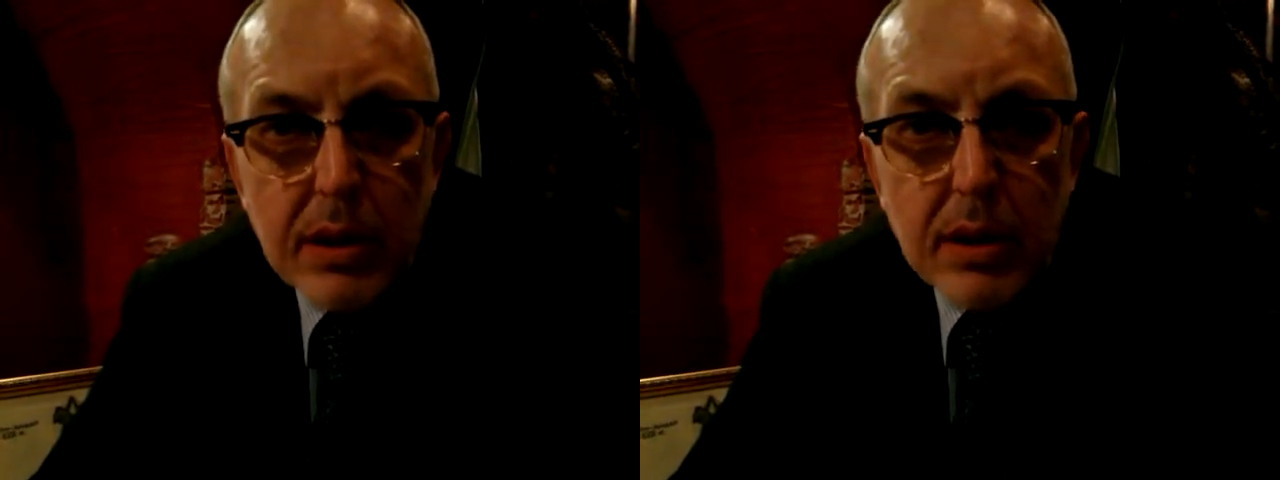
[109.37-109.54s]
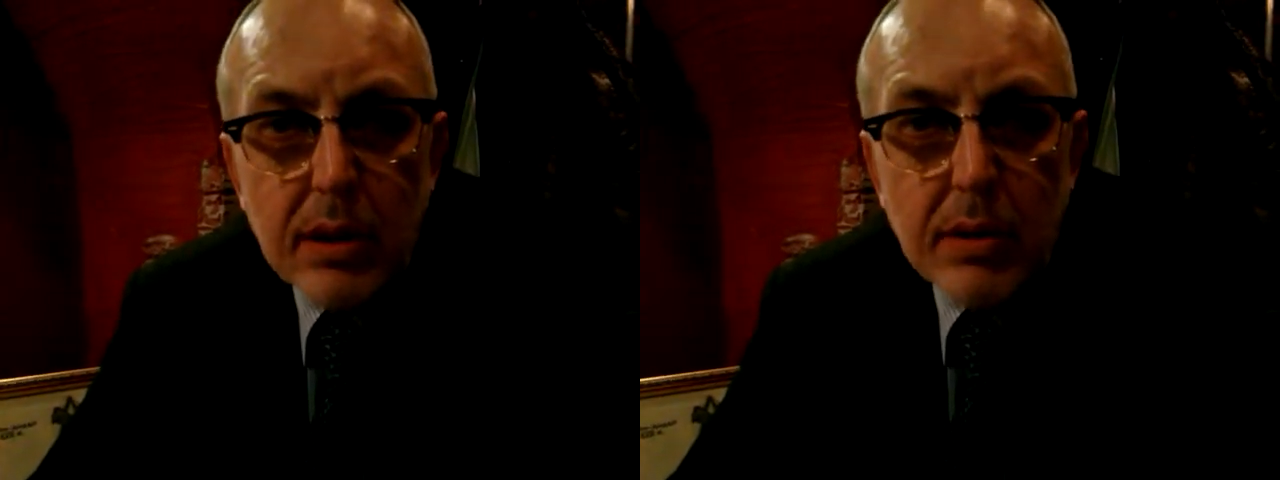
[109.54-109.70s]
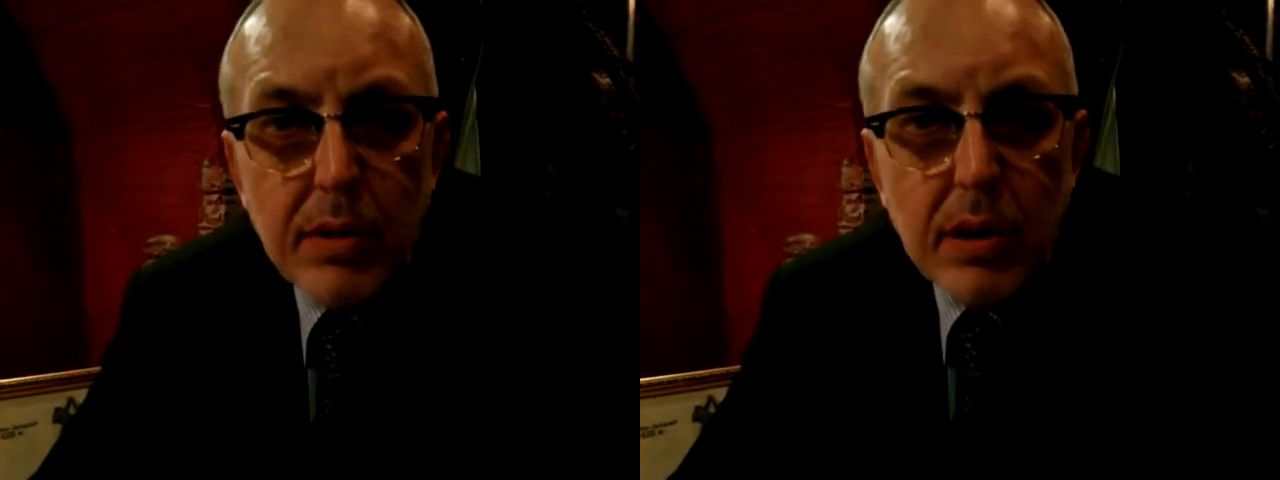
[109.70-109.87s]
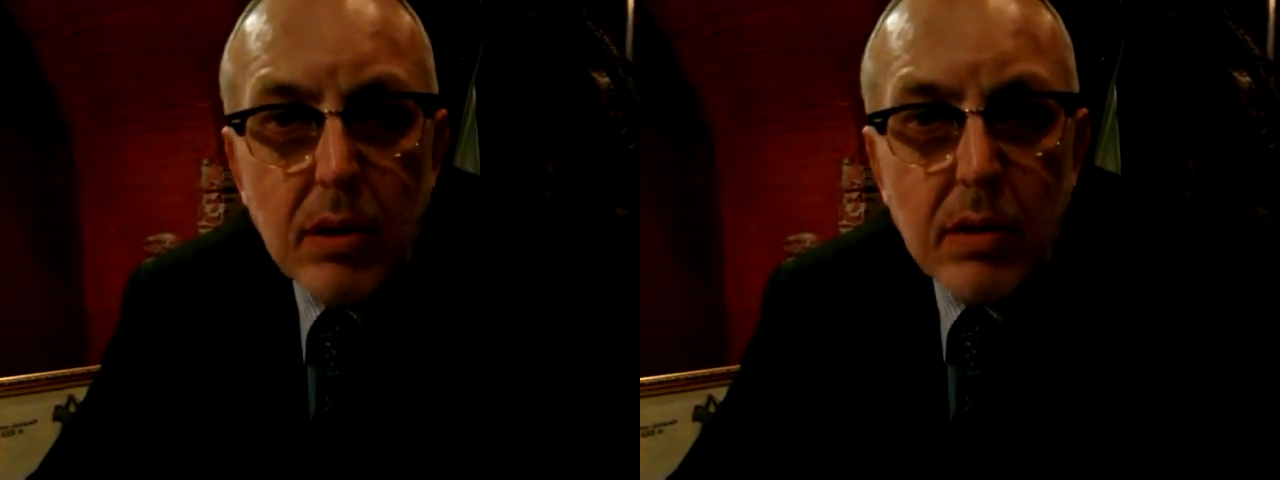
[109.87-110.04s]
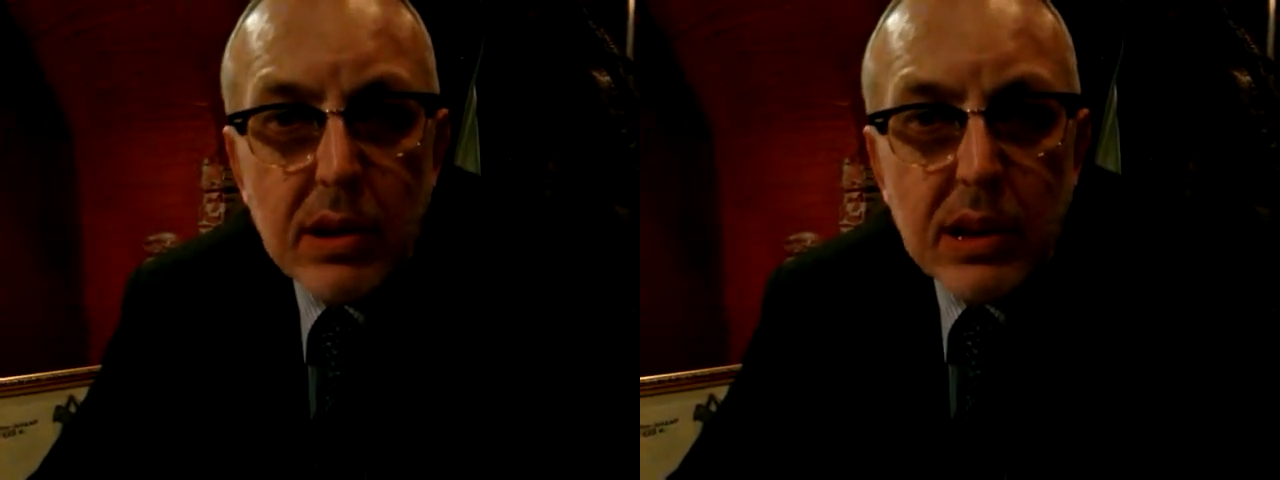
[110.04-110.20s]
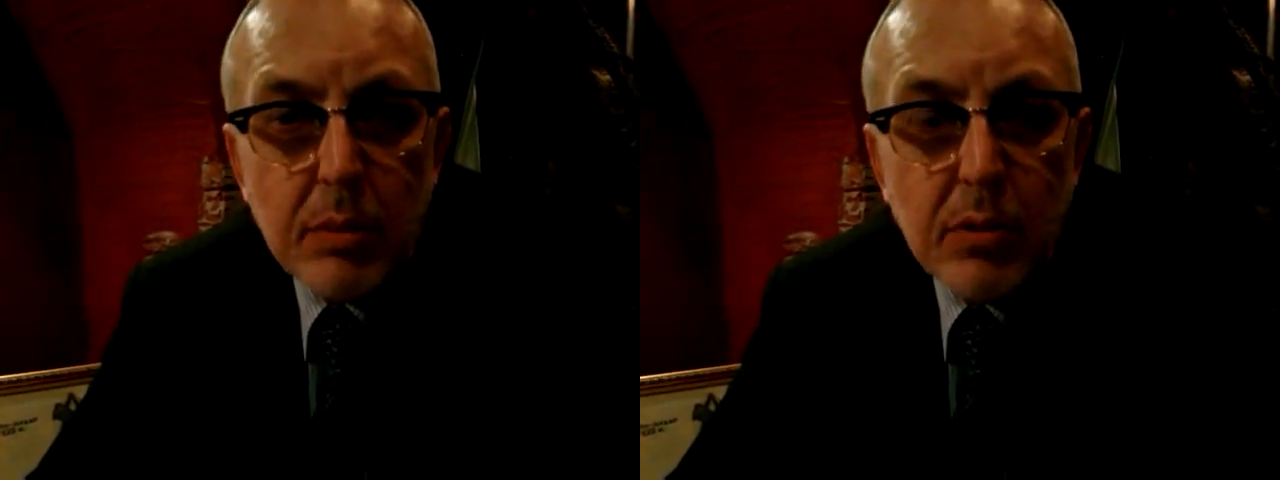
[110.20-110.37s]
uh,
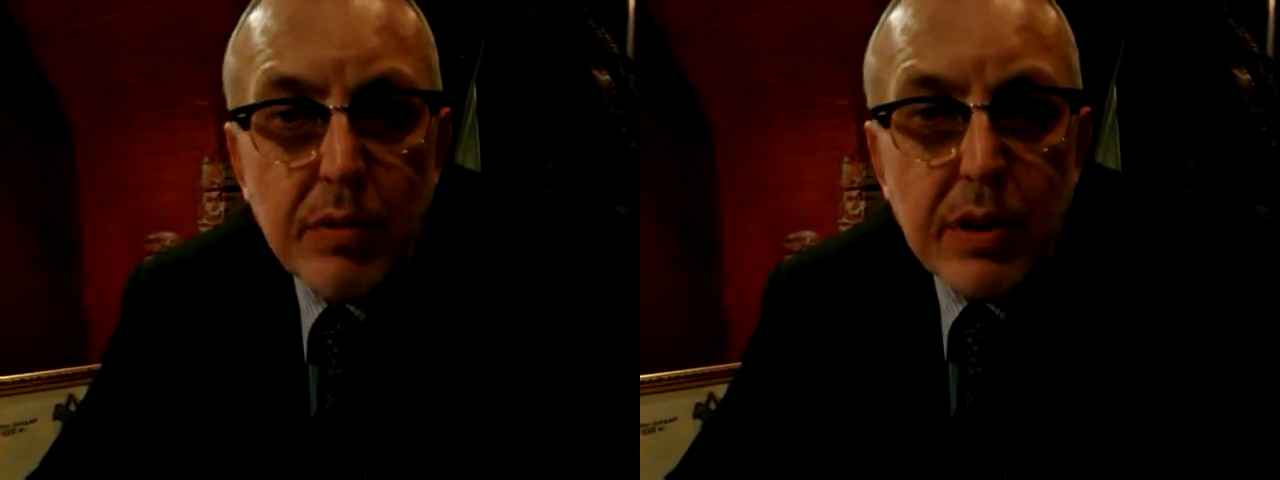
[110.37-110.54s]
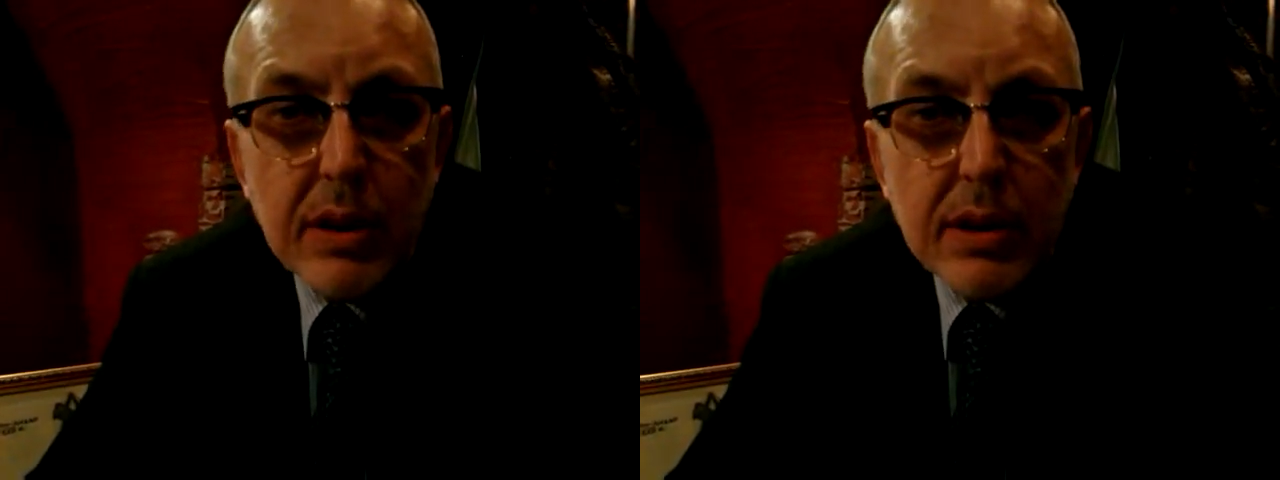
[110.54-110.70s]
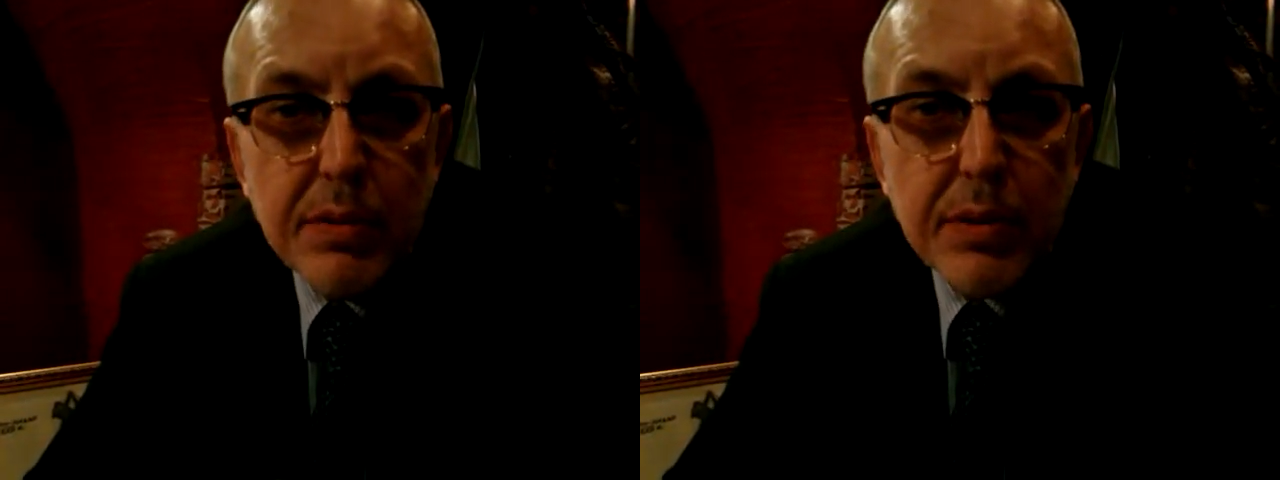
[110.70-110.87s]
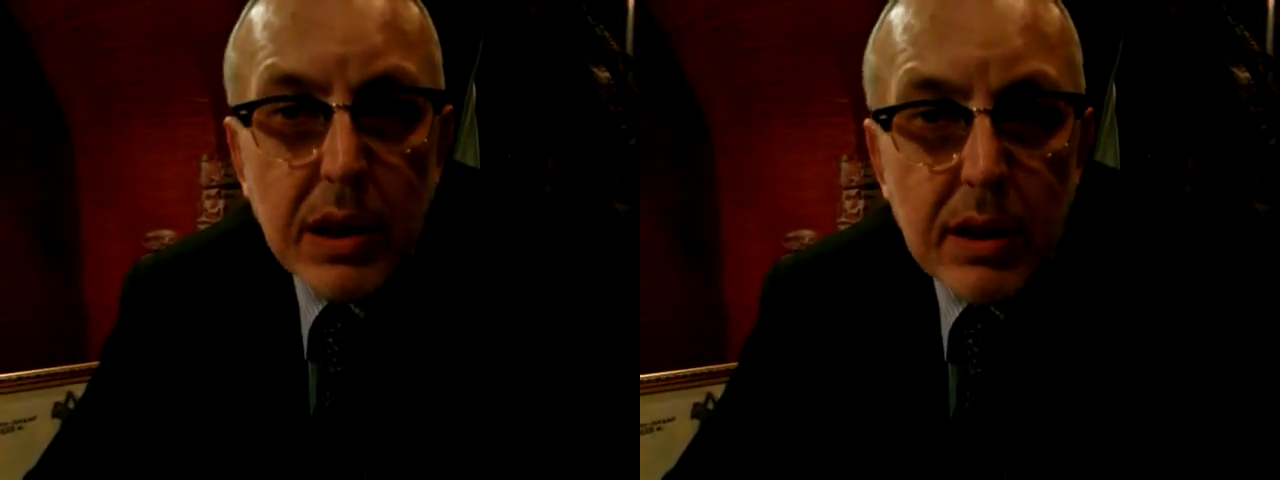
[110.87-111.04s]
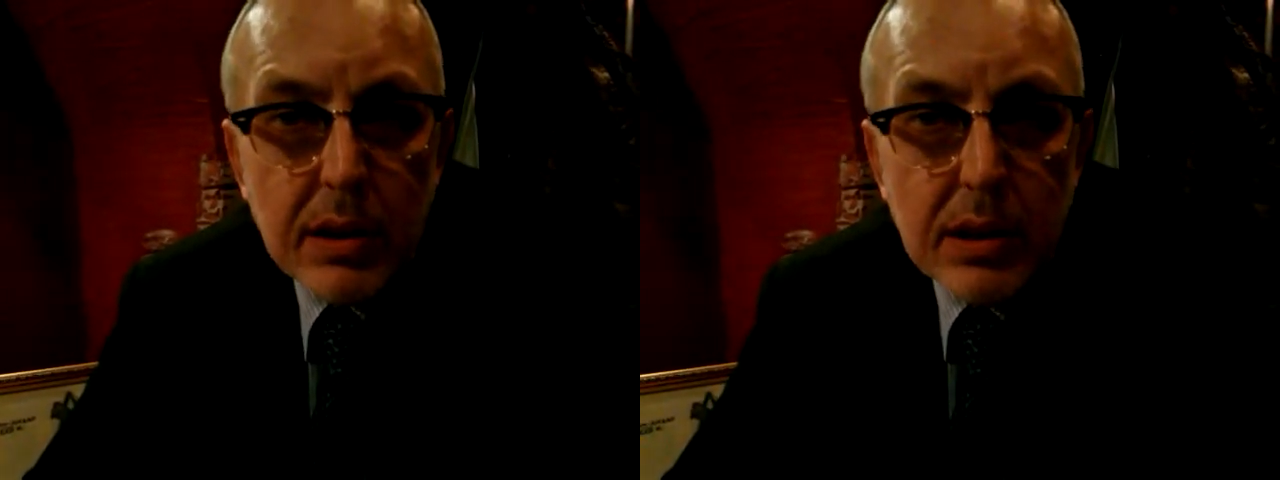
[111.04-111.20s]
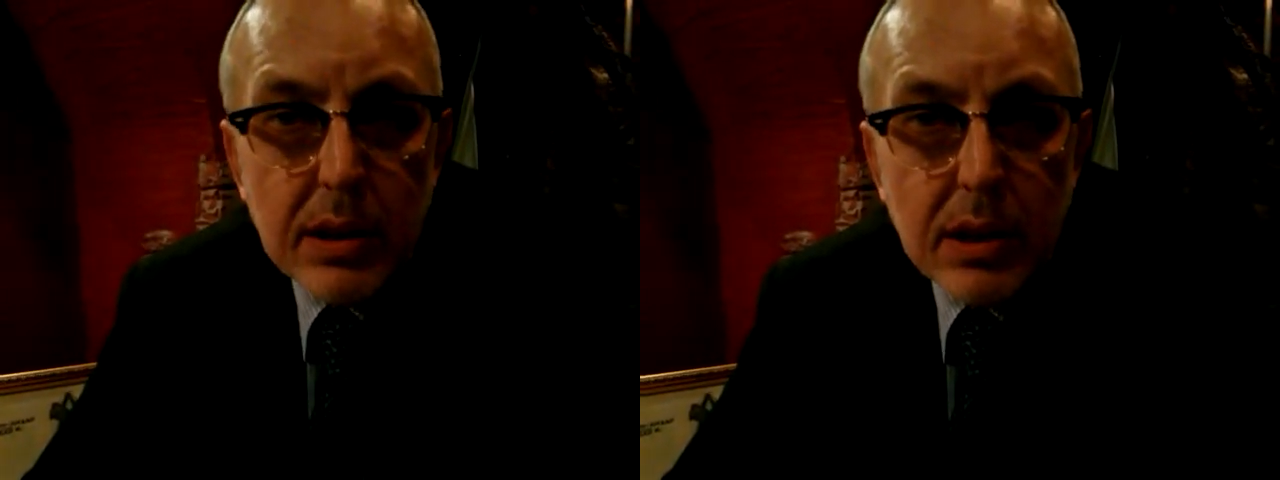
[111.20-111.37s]
some of his
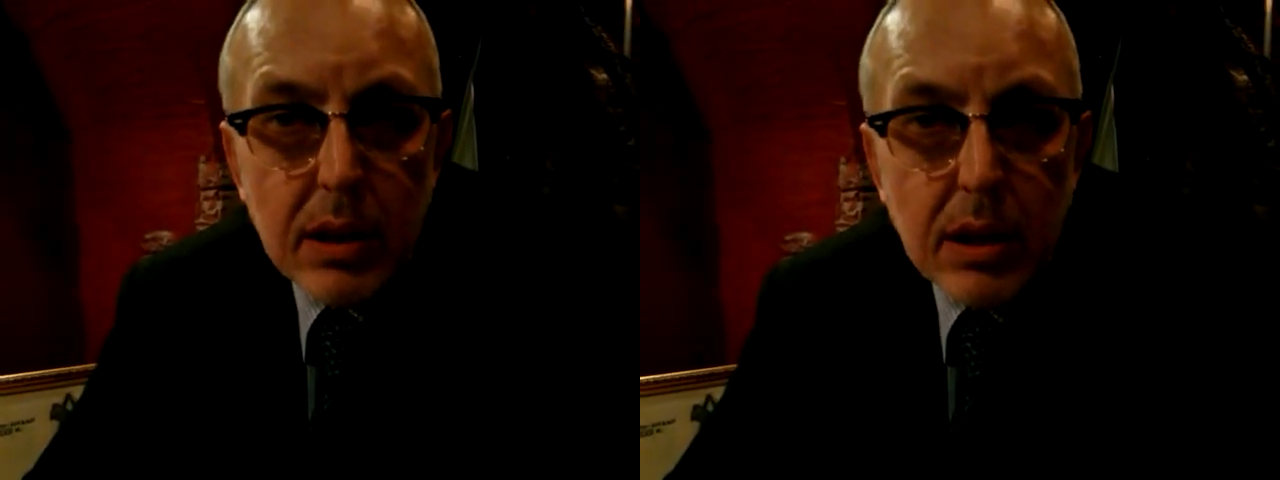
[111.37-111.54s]
friends,